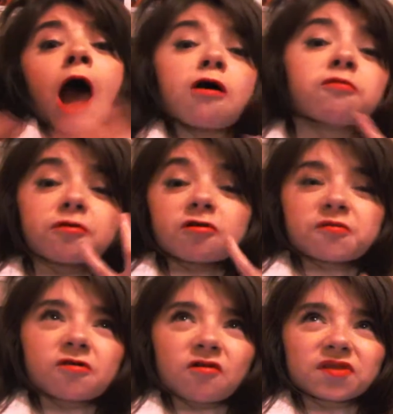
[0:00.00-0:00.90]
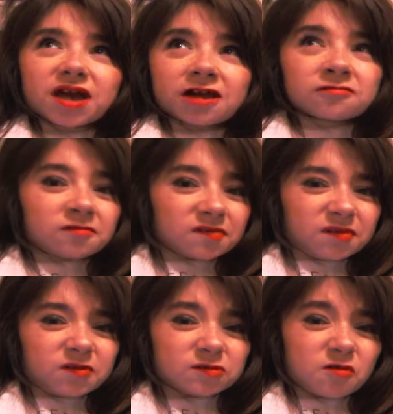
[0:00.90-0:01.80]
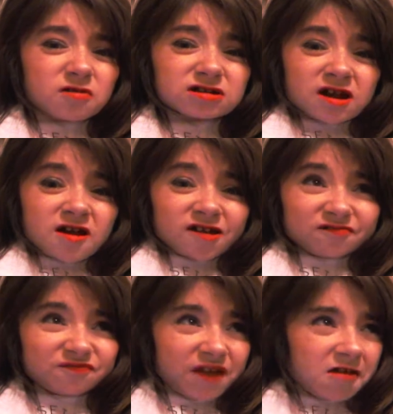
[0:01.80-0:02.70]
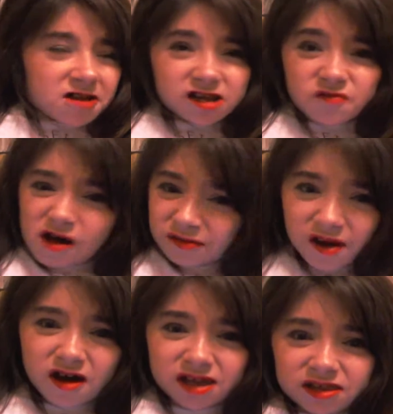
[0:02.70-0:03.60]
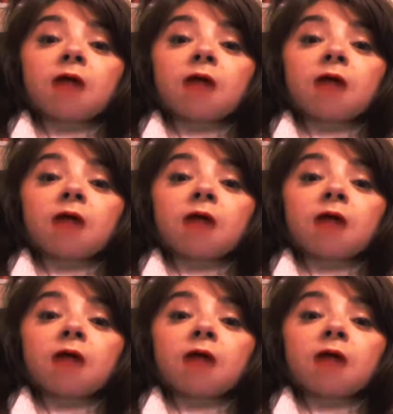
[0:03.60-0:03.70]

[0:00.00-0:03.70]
However, overall, the characters in this show are very well done.